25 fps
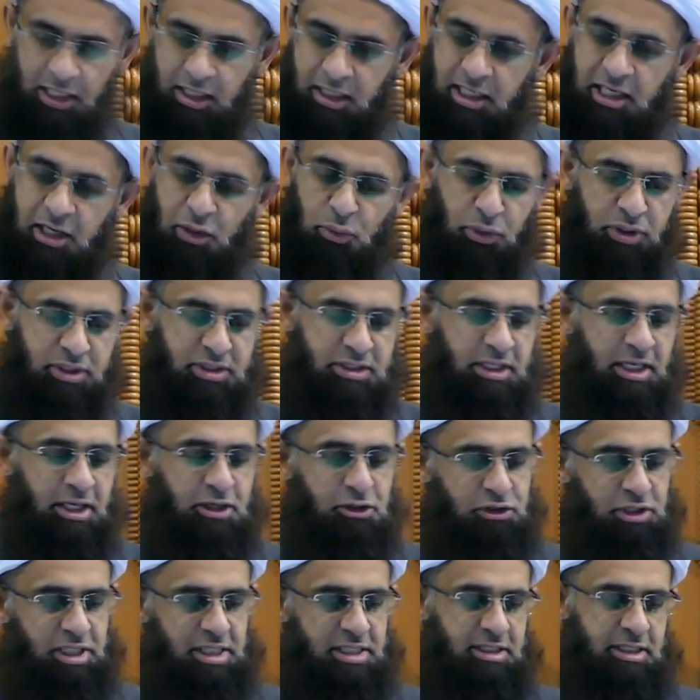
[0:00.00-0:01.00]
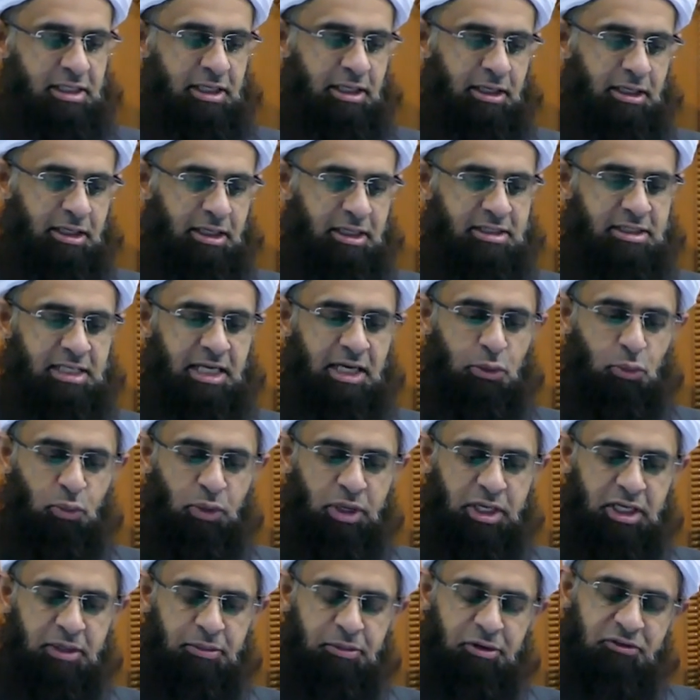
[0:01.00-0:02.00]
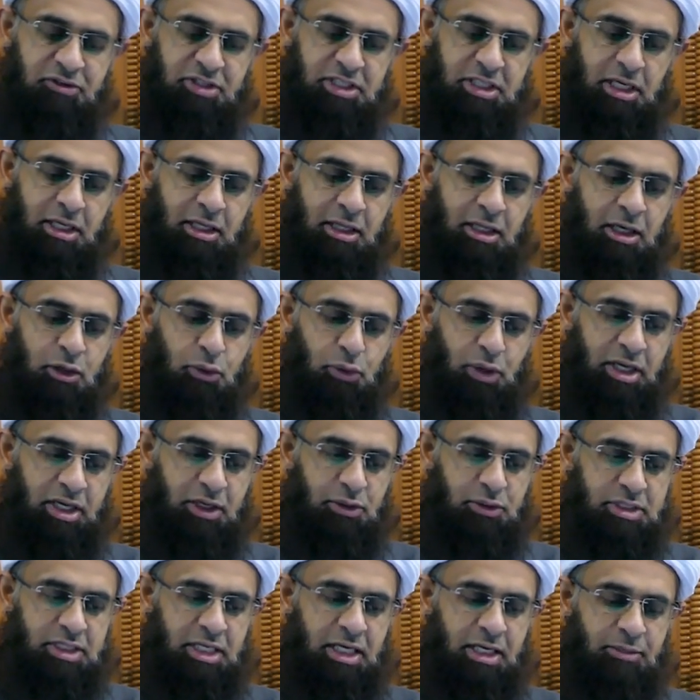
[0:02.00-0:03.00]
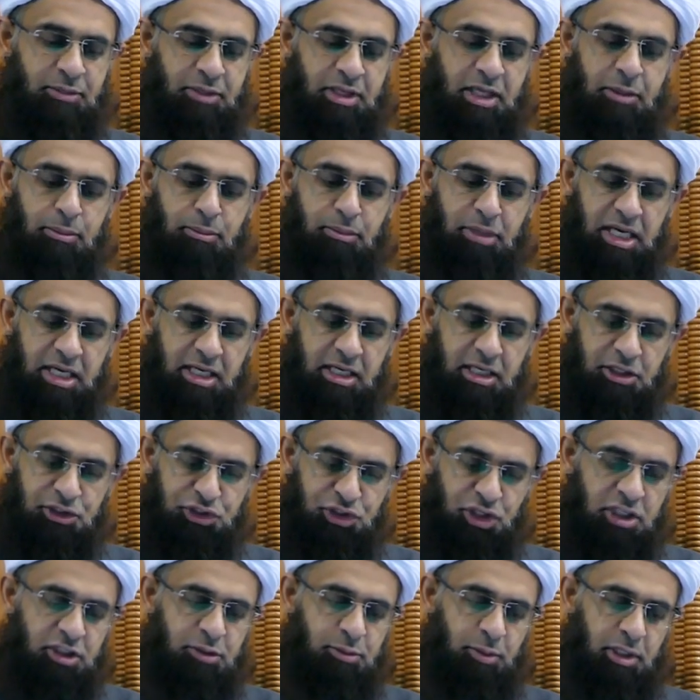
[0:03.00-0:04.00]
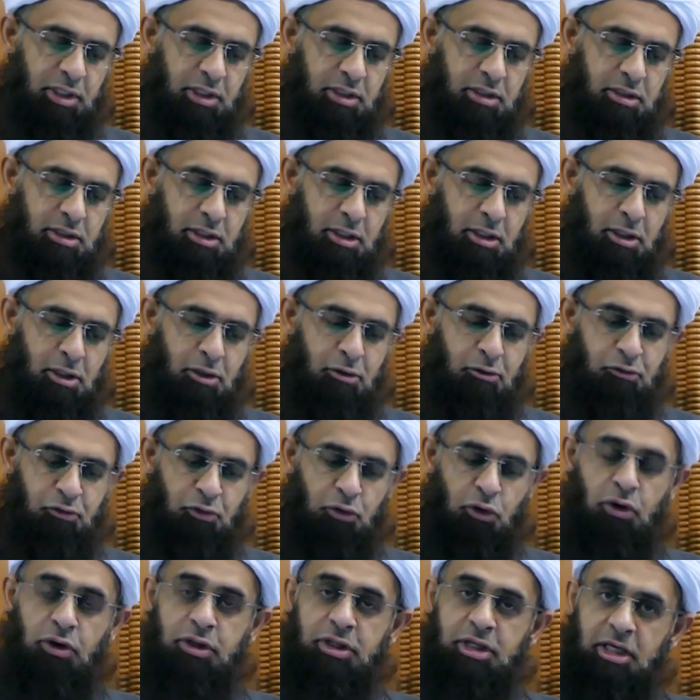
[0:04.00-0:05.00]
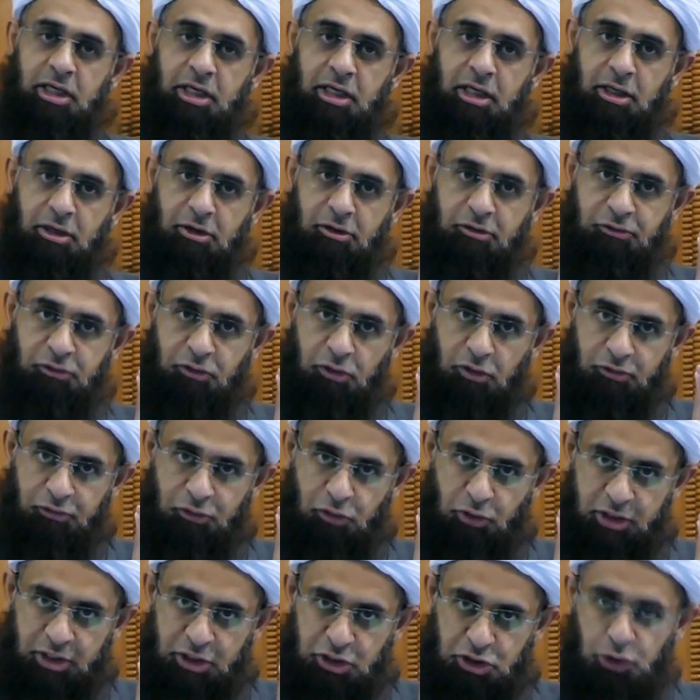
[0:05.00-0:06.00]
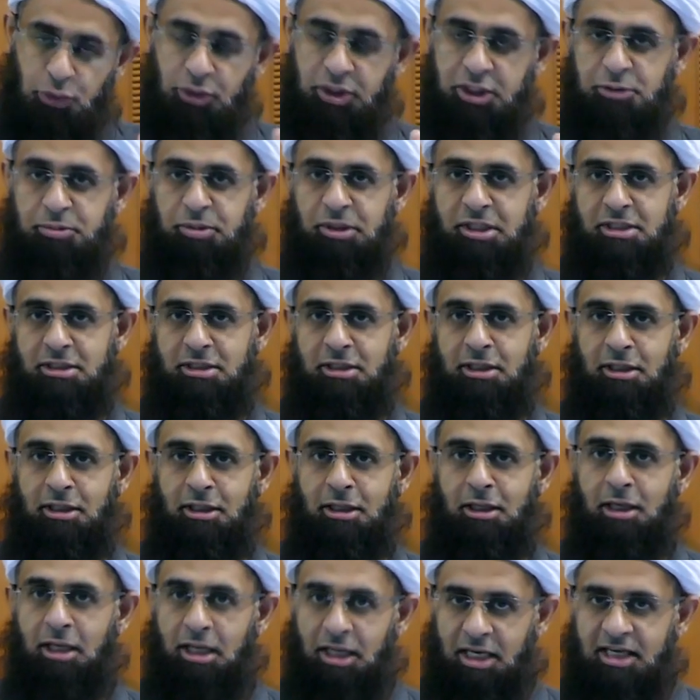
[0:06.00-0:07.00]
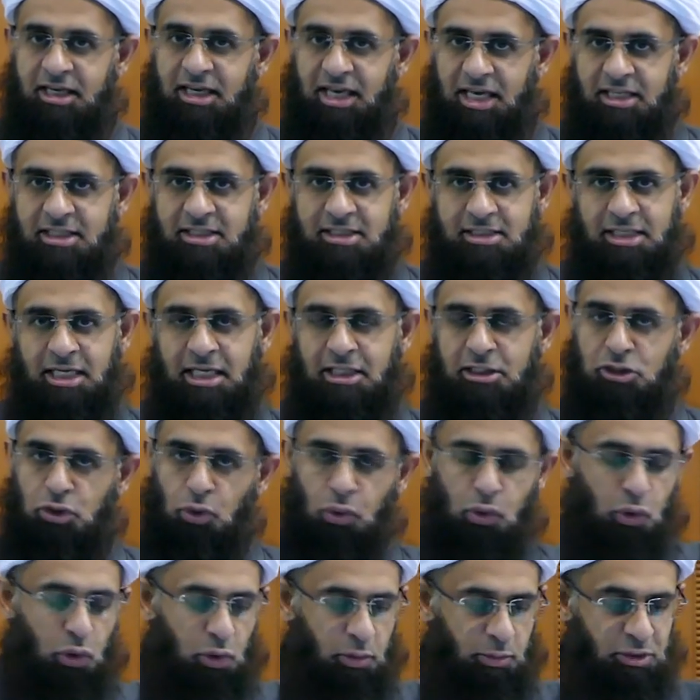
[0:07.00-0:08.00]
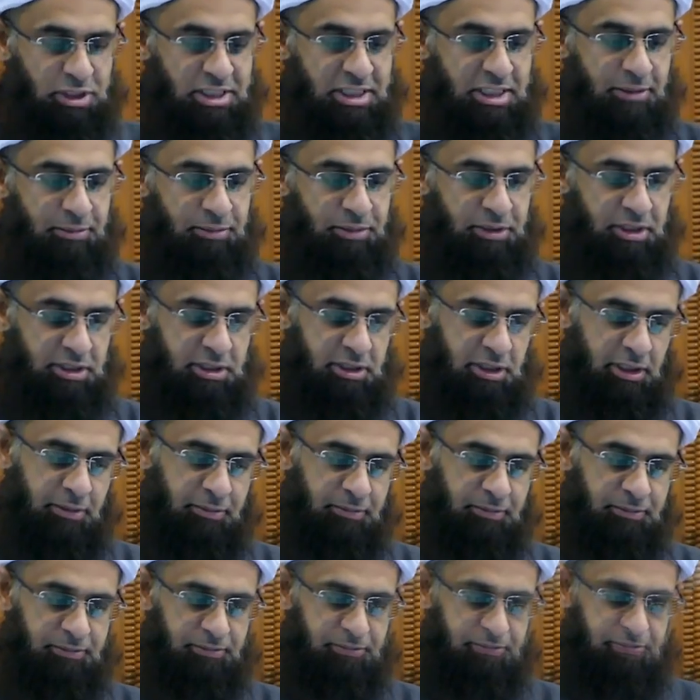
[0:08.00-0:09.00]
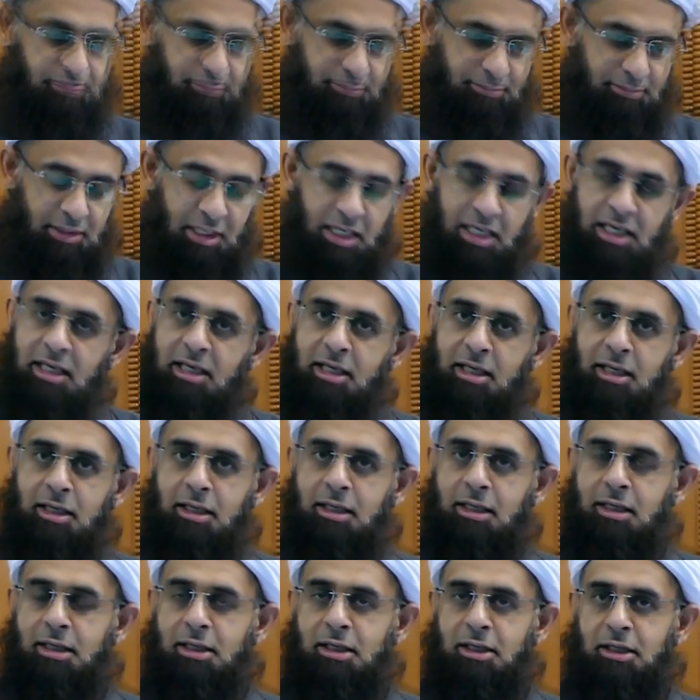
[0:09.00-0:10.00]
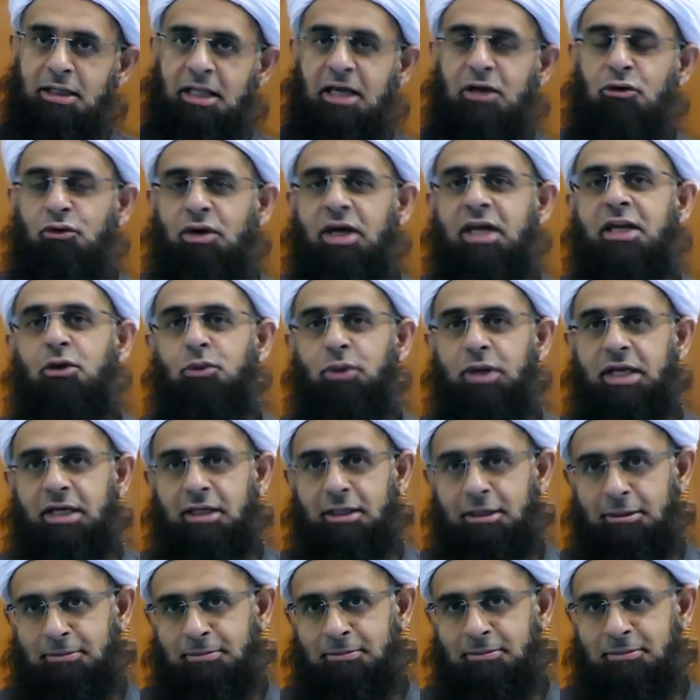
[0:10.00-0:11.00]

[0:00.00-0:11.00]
Now what's interesting is that when the Prophet sallallahu alayhi wasallam then made a judgment for the Jewish person against that so-called Muslim person, he then ran away.